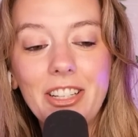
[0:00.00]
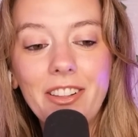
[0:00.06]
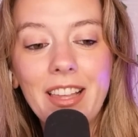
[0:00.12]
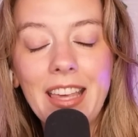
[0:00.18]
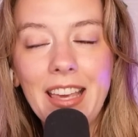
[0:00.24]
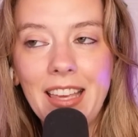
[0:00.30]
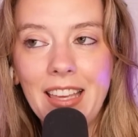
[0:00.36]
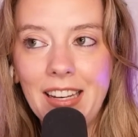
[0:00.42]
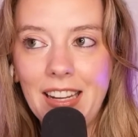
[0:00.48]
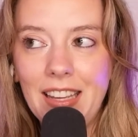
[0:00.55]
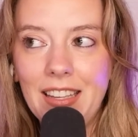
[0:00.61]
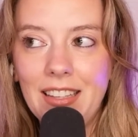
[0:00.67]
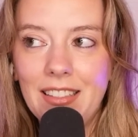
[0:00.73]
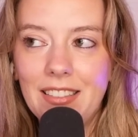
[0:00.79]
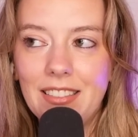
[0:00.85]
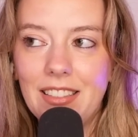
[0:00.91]
kicking
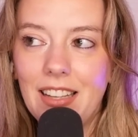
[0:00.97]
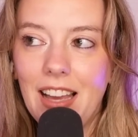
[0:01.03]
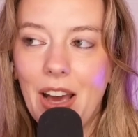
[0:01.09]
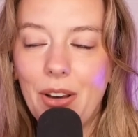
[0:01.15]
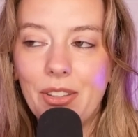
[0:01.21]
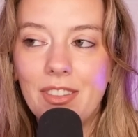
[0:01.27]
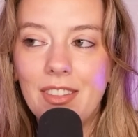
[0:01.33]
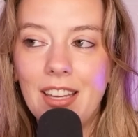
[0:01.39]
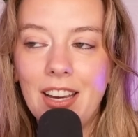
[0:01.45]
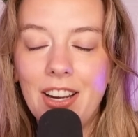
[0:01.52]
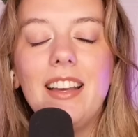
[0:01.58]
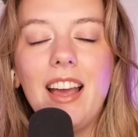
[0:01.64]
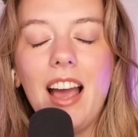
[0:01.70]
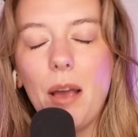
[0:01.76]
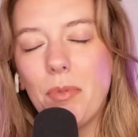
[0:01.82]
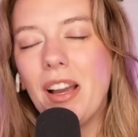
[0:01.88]
it out there.
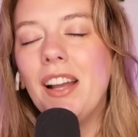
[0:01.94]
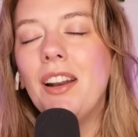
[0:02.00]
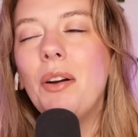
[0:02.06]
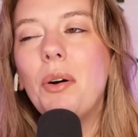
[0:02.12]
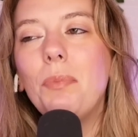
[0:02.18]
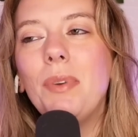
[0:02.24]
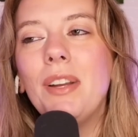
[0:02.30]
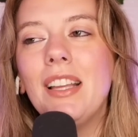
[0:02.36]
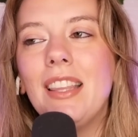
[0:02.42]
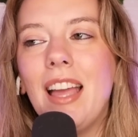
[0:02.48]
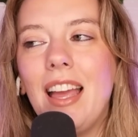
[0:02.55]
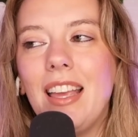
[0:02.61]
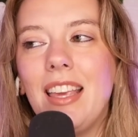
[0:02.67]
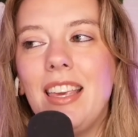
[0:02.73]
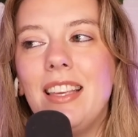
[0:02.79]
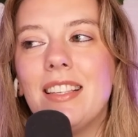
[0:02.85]
I'm kind of hoping
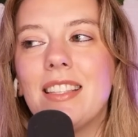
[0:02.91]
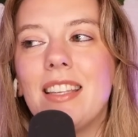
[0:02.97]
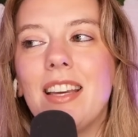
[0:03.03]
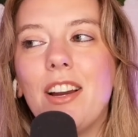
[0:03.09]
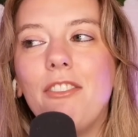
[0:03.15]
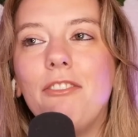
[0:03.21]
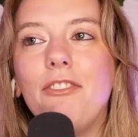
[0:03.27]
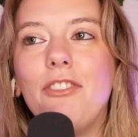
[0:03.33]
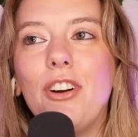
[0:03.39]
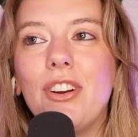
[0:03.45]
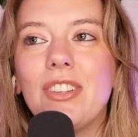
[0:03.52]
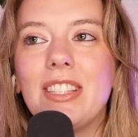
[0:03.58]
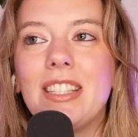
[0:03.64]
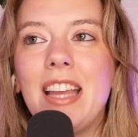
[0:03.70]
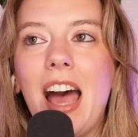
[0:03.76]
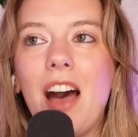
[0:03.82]
that he's like a
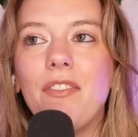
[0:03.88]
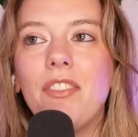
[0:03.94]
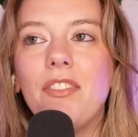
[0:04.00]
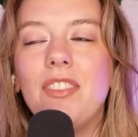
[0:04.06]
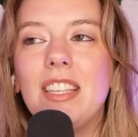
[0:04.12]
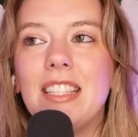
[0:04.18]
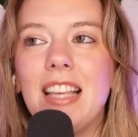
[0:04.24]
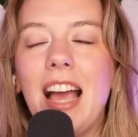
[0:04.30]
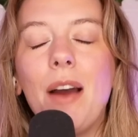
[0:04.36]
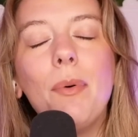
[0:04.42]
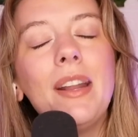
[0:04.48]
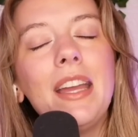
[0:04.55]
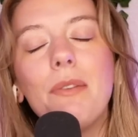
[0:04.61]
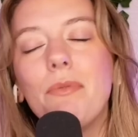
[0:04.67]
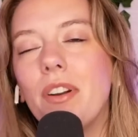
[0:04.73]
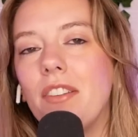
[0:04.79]
first half of this. I want
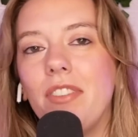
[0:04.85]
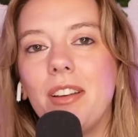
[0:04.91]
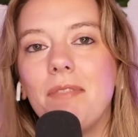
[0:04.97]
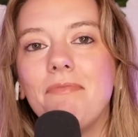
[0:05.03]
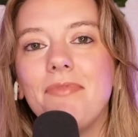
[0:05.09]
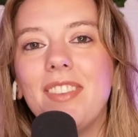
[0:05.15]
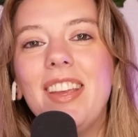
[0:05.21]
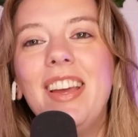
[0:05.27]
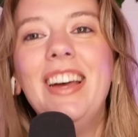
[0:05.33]
to get rid of him.